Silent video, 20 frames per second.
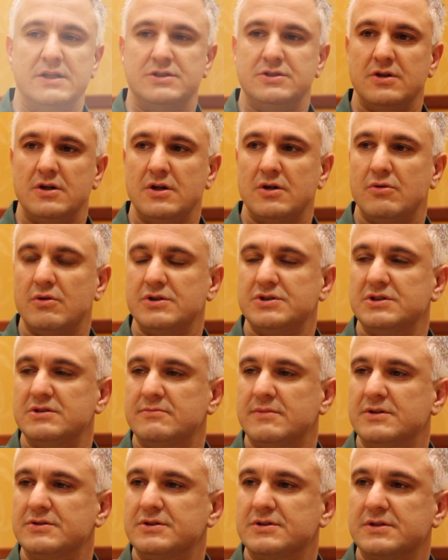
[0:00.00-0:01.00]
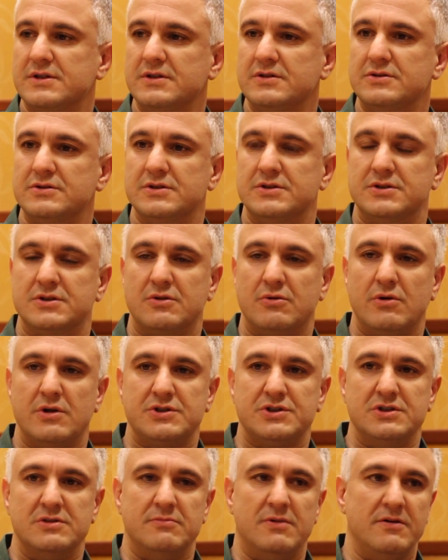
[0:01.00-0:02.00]
It's not a question about skills, it's a
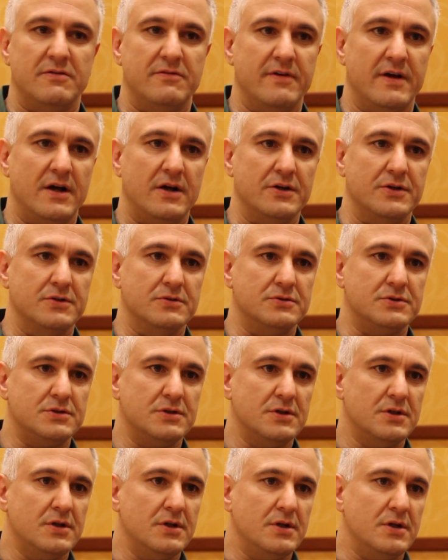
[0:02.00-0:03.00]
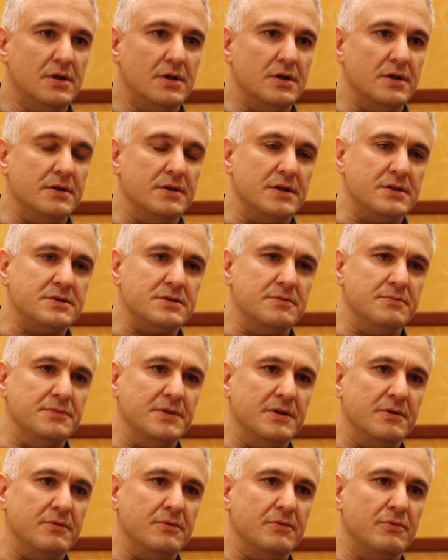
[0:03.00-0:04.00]
question about values. And that's something
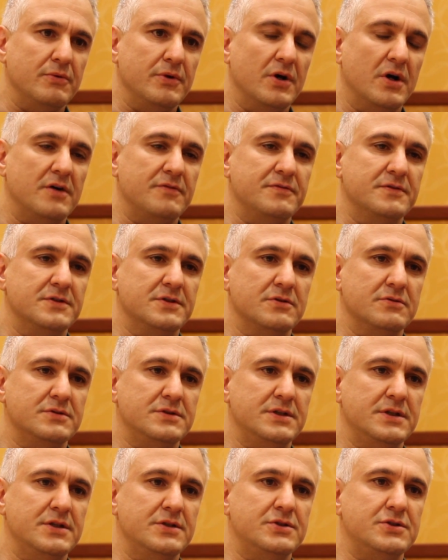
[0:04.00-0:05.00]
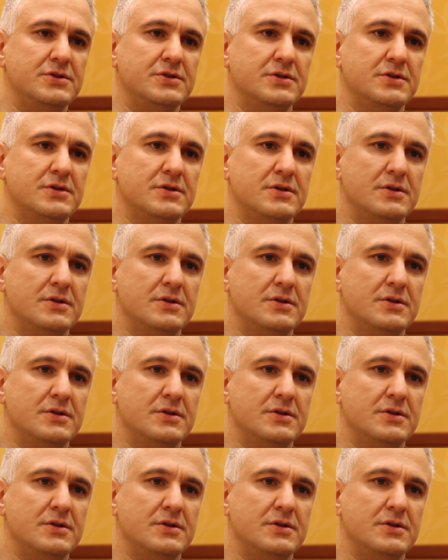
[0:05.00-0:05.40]
that we often don't teach.